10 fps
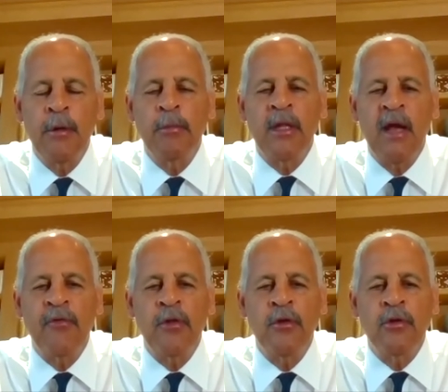come home in the
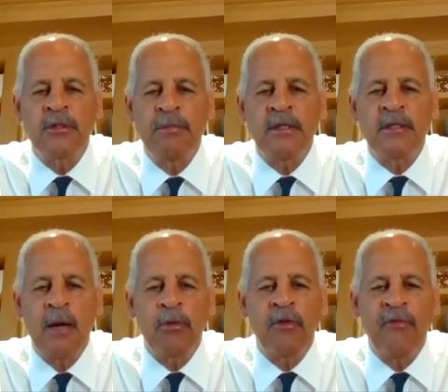afternoon, you spend
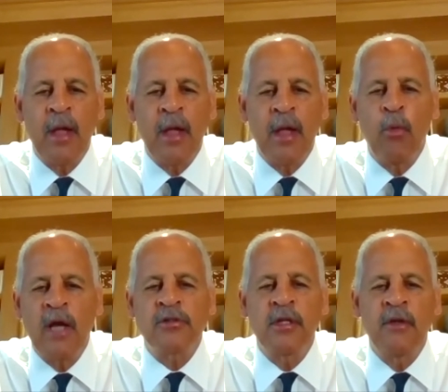time with the family, you
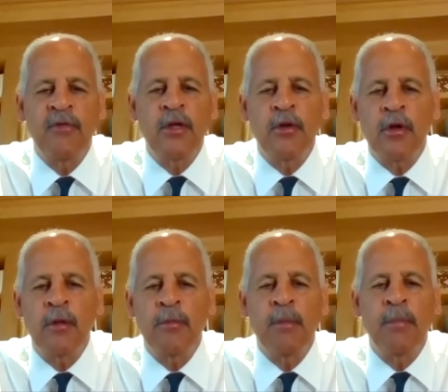watch TV, you go
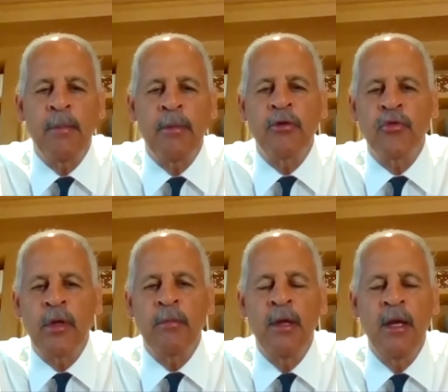to bed, maybe you
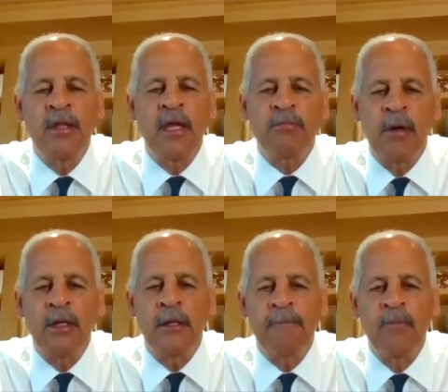dream. That's
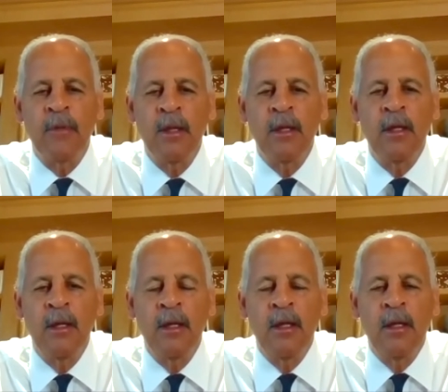Monday.
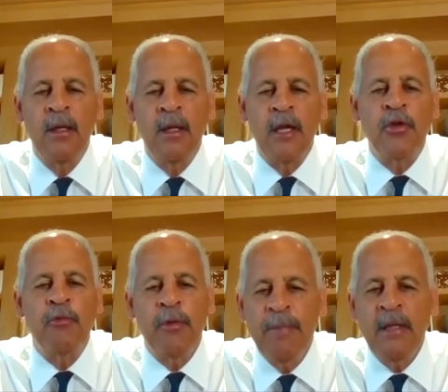And
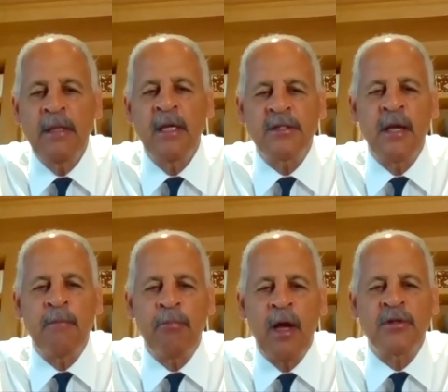you repeat that
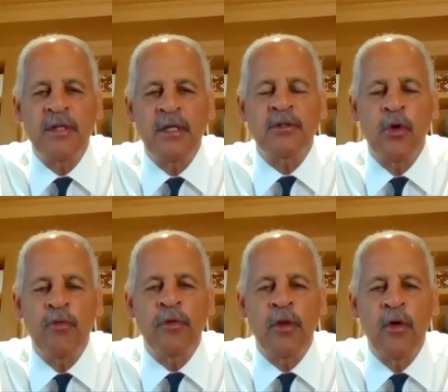same process
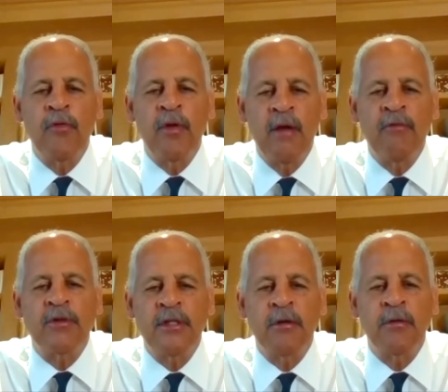over and over
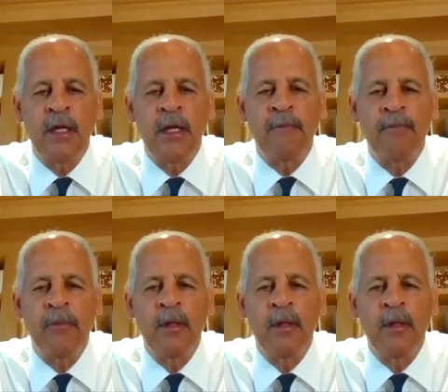every single day.